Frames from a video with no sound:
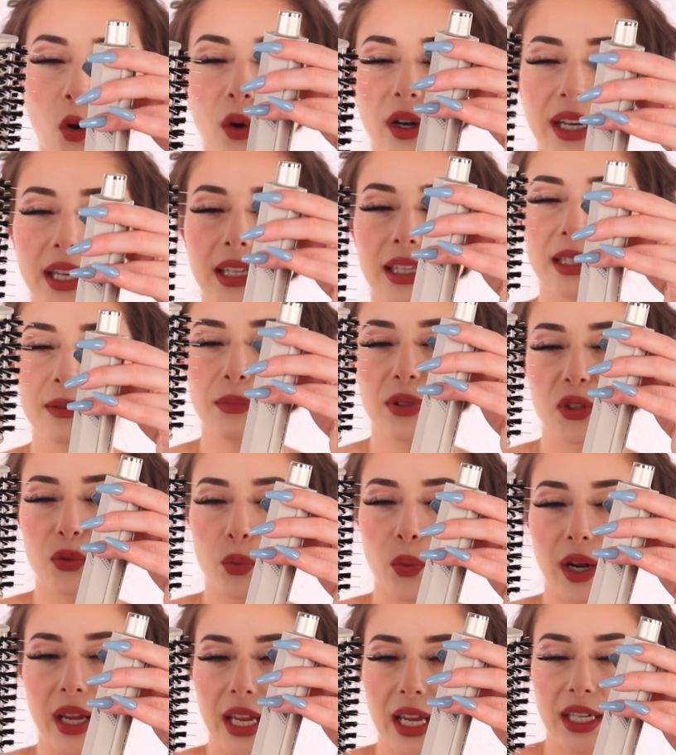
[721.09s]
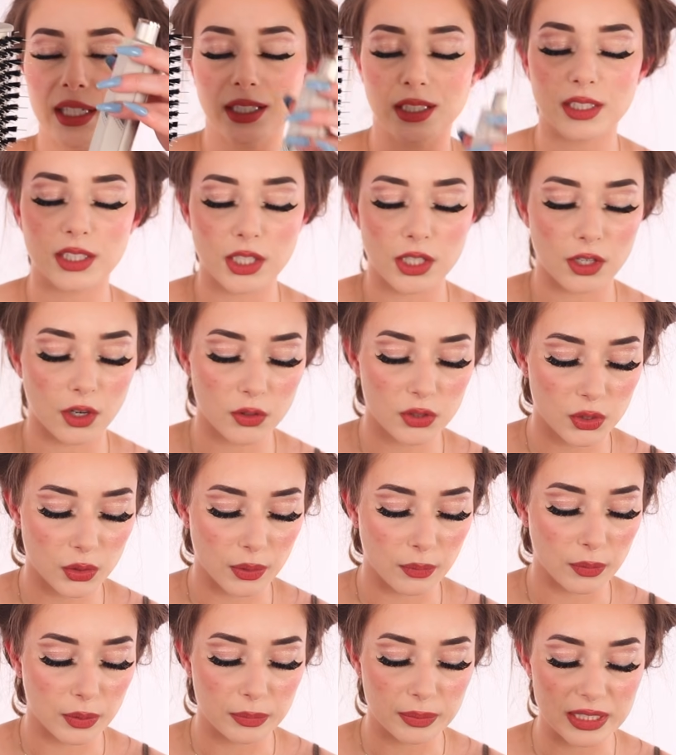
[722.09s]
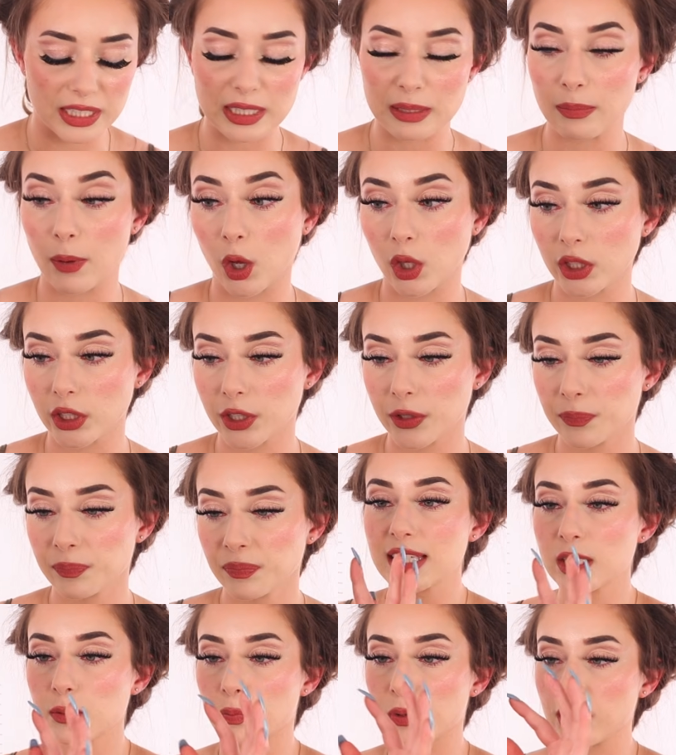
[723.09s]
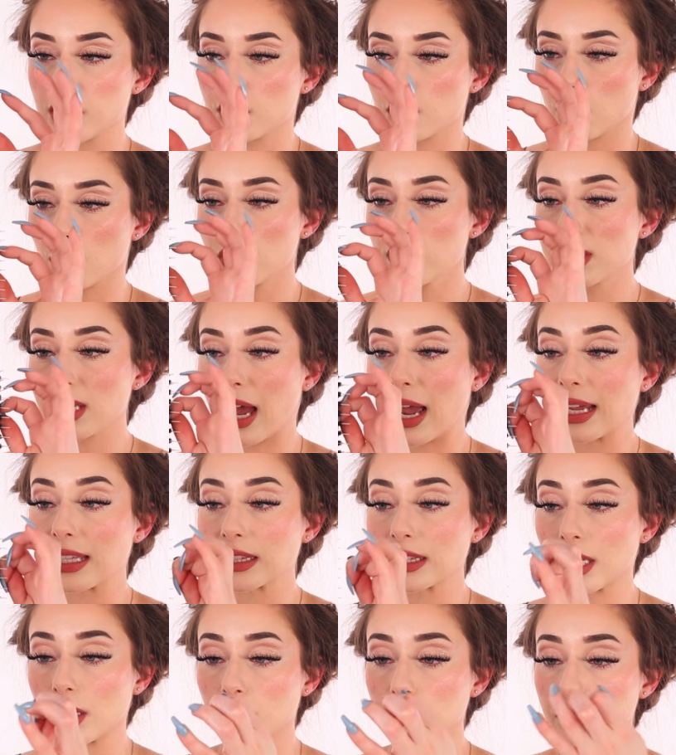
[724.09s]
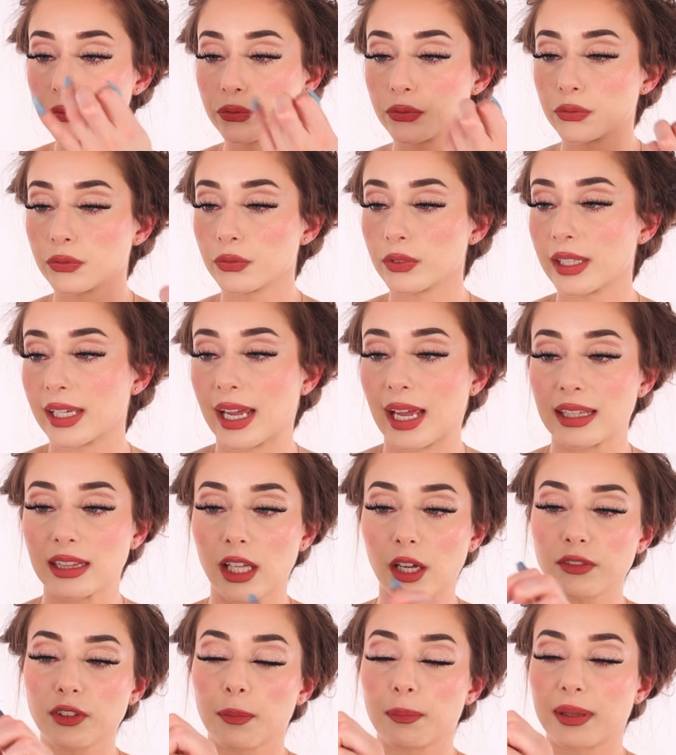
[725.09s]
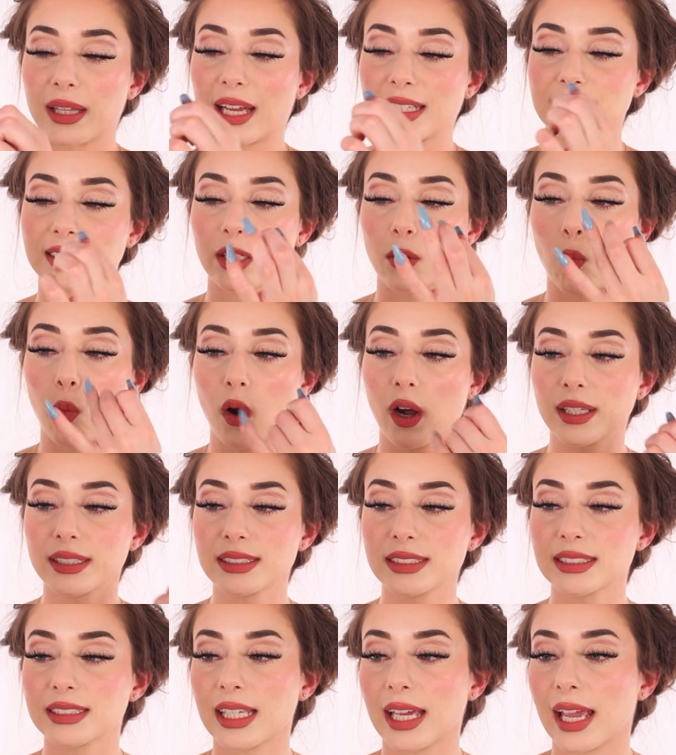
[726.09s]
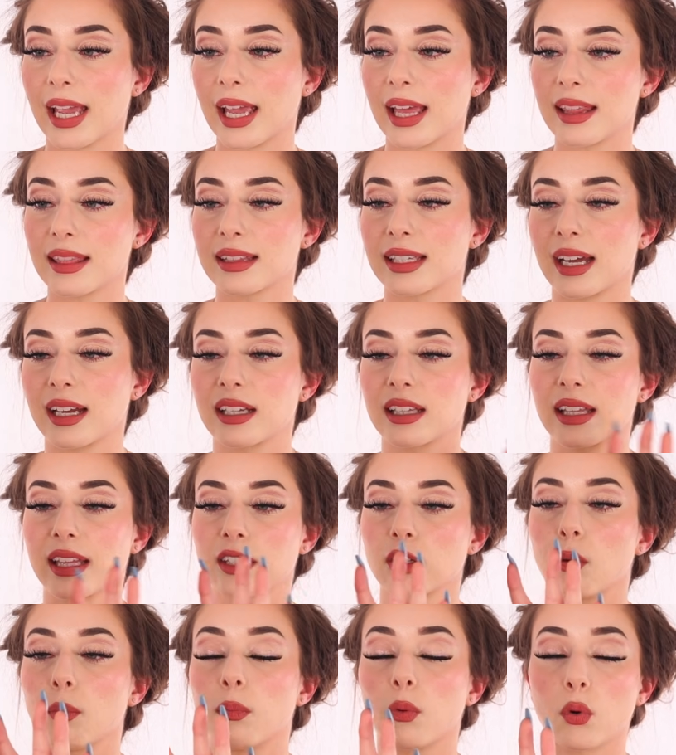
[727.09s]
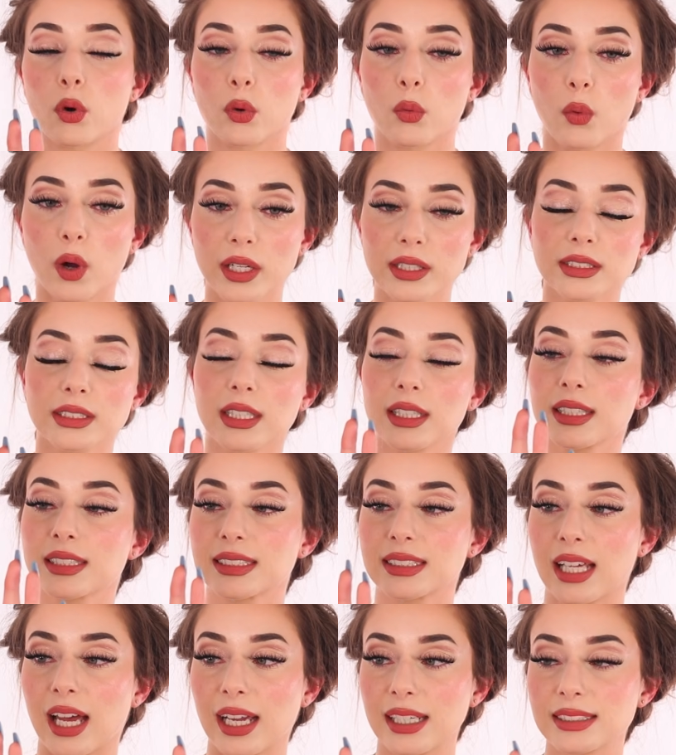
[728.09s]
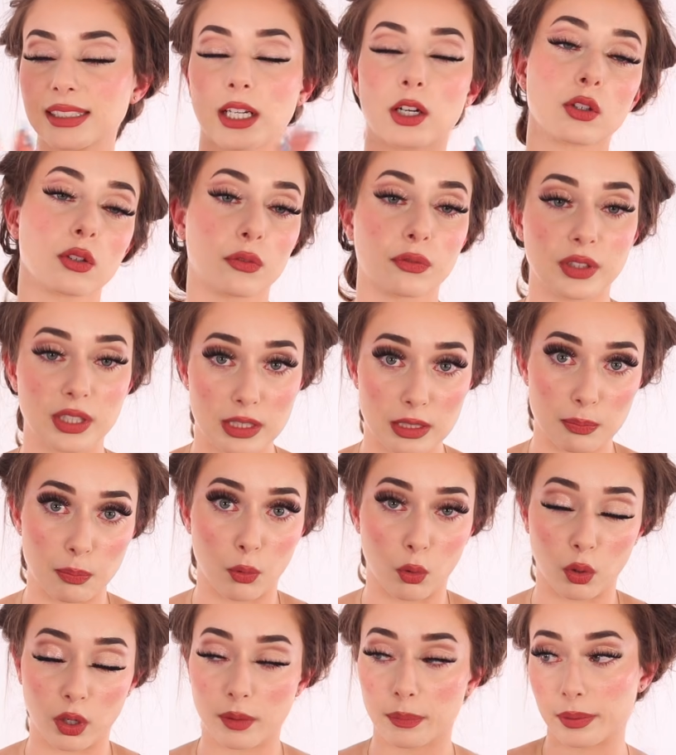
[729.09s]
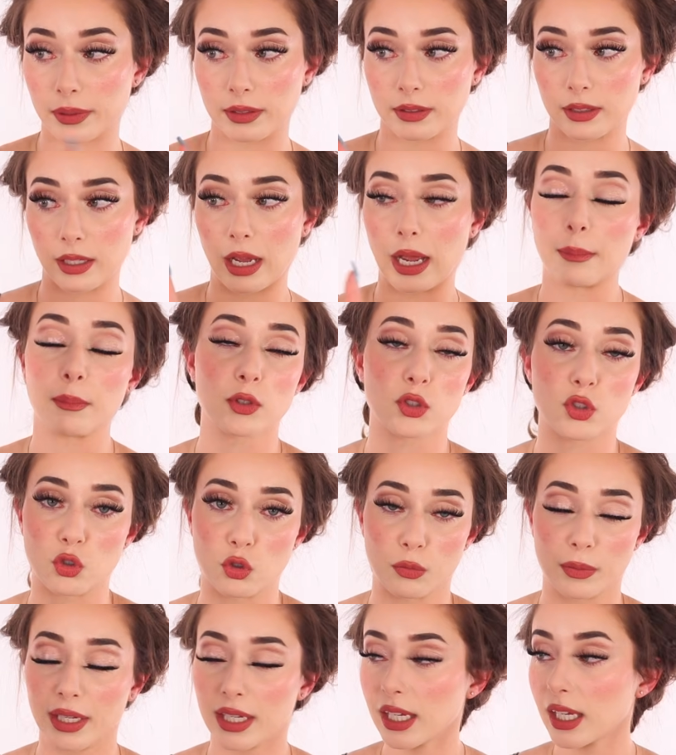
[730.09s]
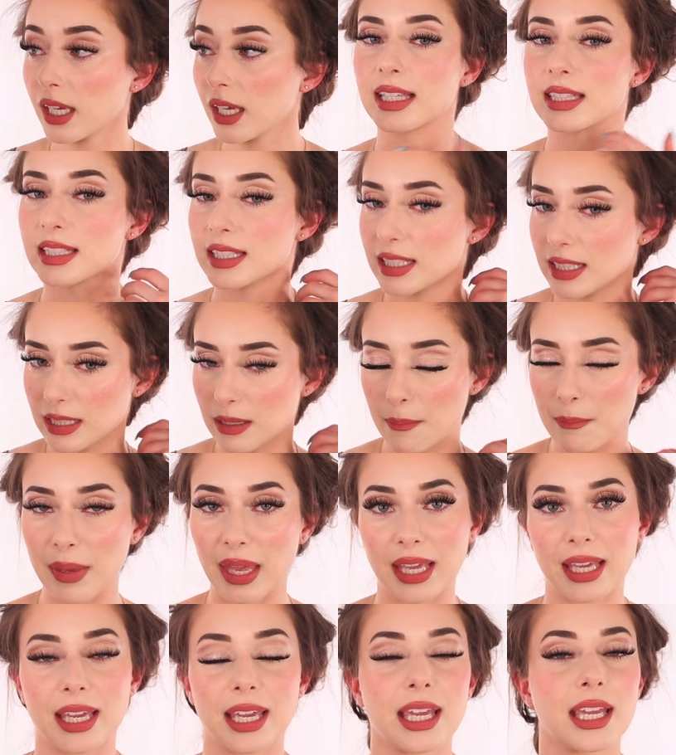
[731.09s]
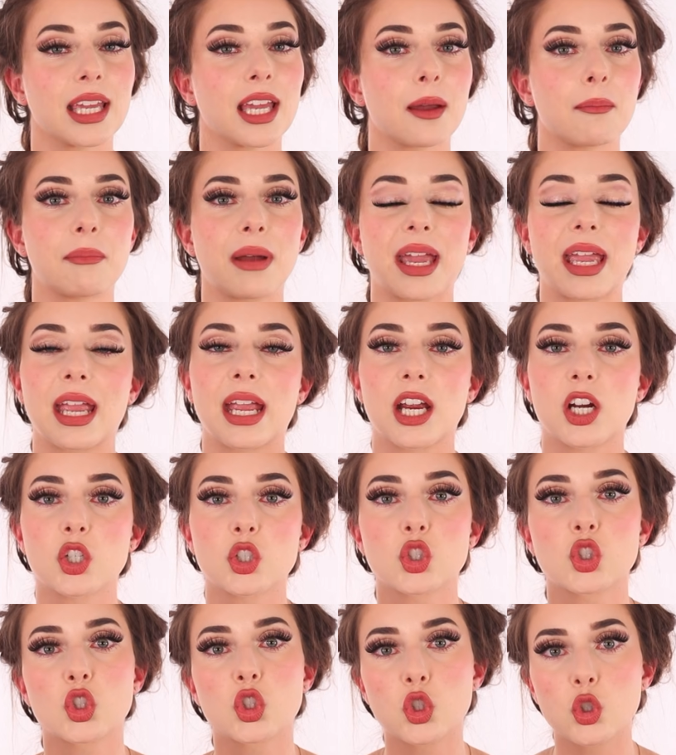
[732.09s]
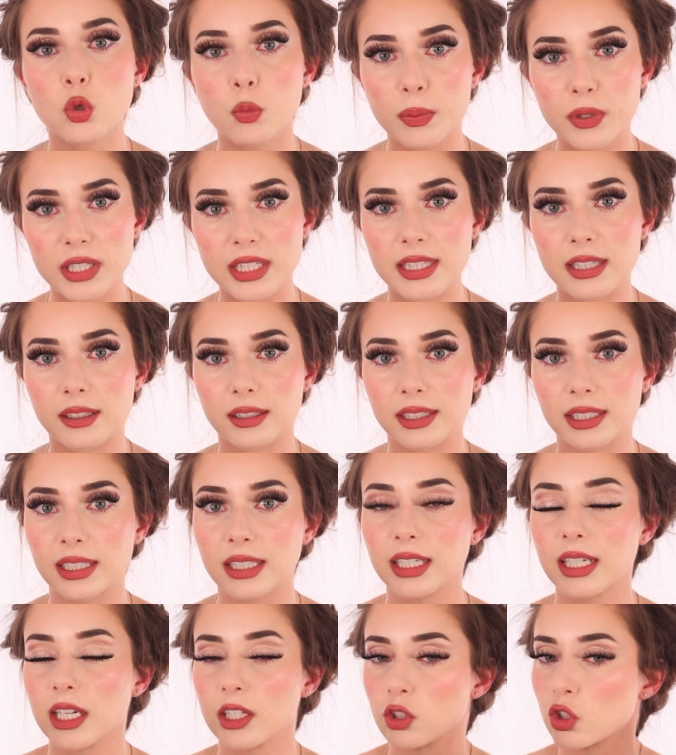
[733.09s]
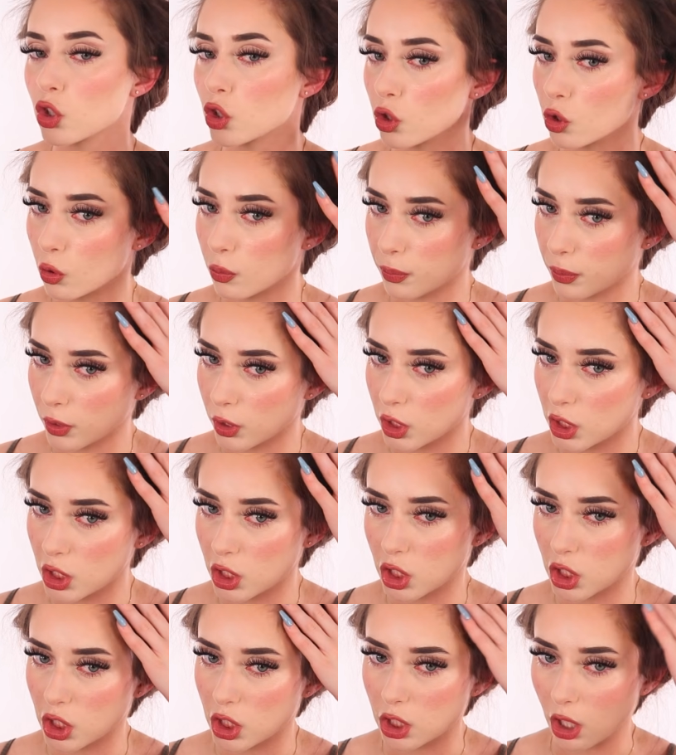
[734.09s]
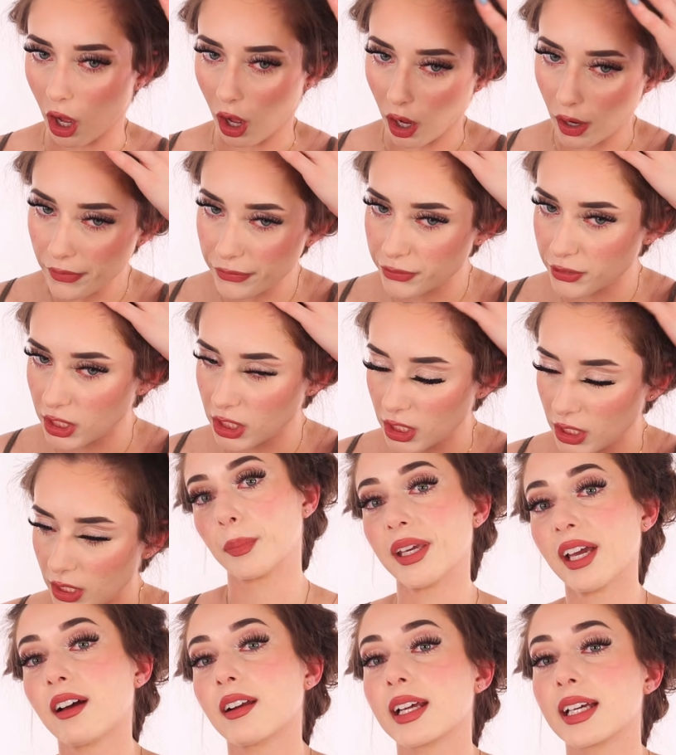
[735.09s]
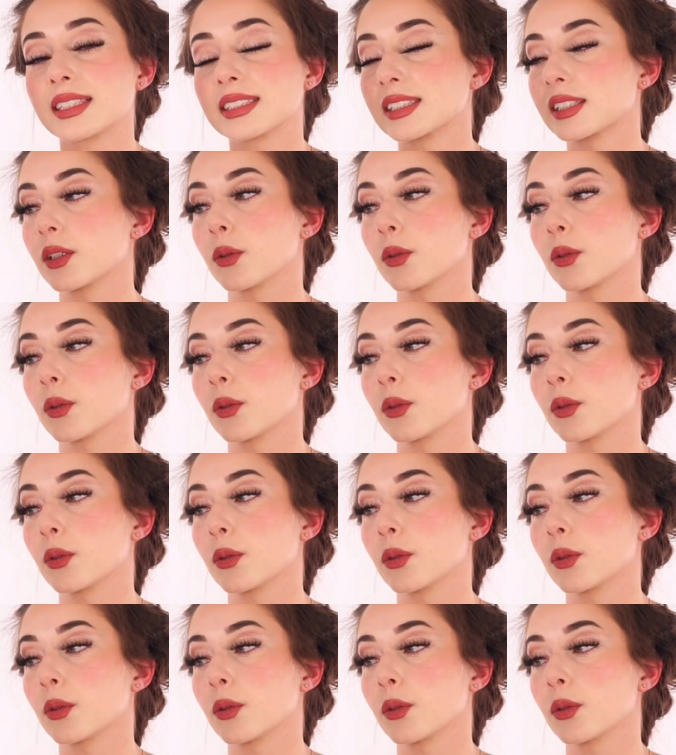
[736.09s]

or in between, you know, so it would be smaller. These bristles, I love. Like, I love the plastic ones and kind of like the boar ones on the sides. I don't know if it's boar, but I'm assuming. It's making my hair super silky and super soft. To be honest,